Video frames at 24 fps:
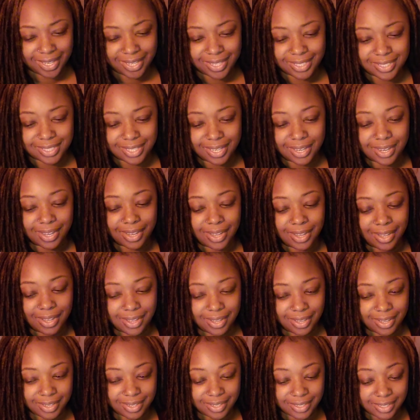It's like,
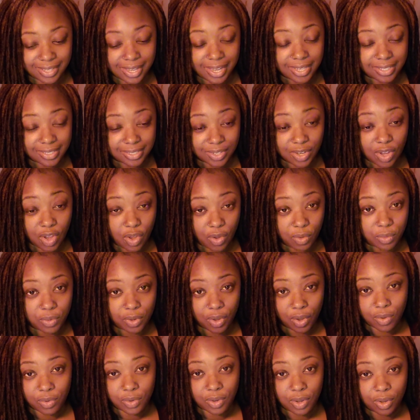yes, go,
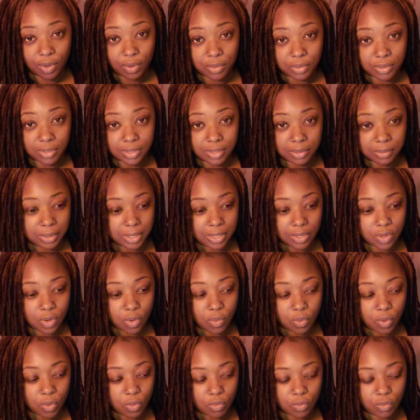go, go. And they're like, no,
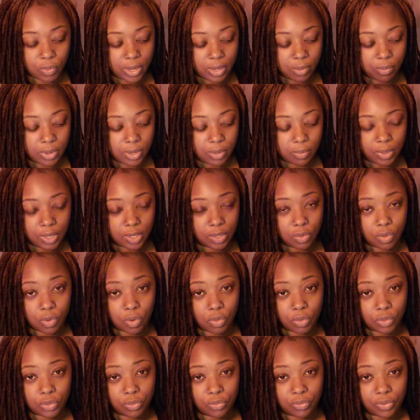well, wait, you're
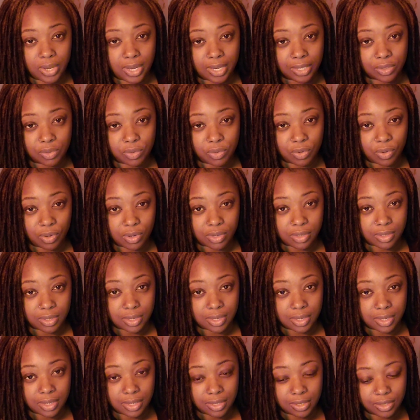going too fast. Hold on.
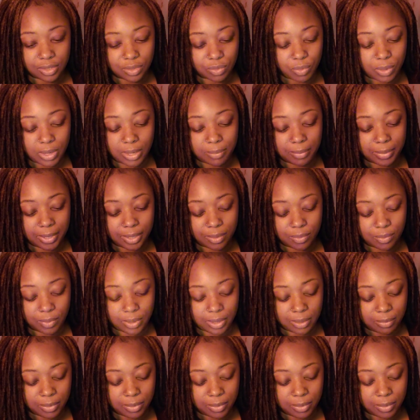Just wait a minute.